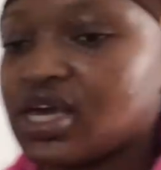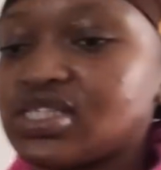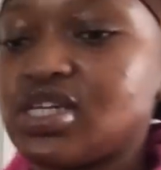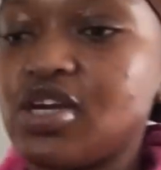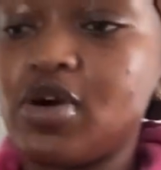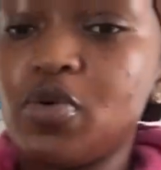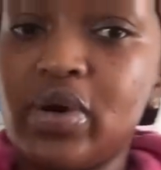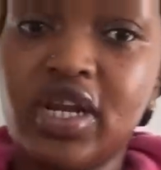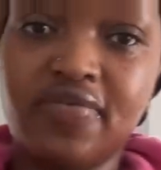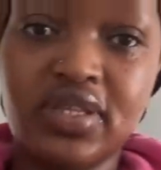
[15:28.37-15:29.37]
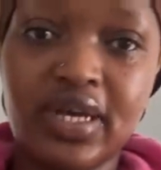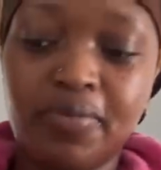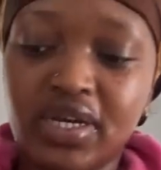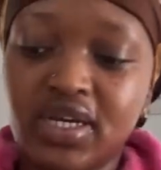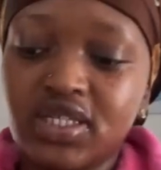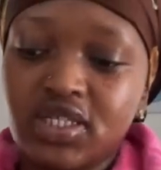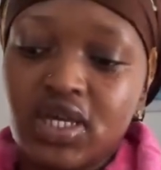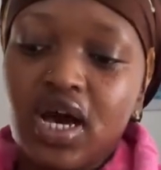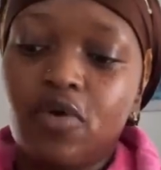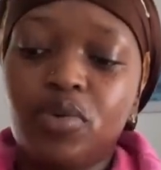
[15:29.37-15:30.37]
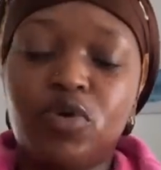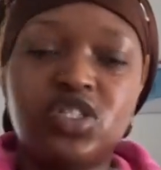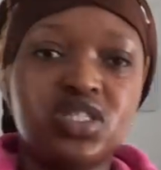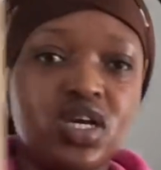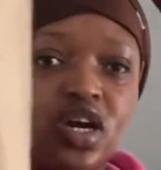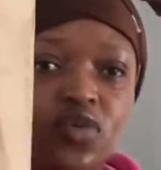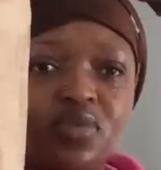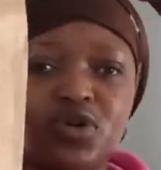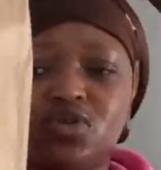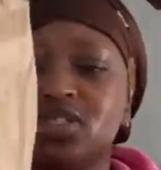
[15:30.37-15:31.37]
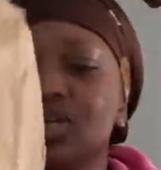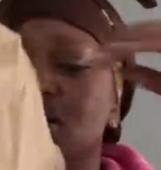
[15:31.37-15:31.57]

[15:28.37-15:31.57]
yesterday when we were leaving that place, we bought takeaway because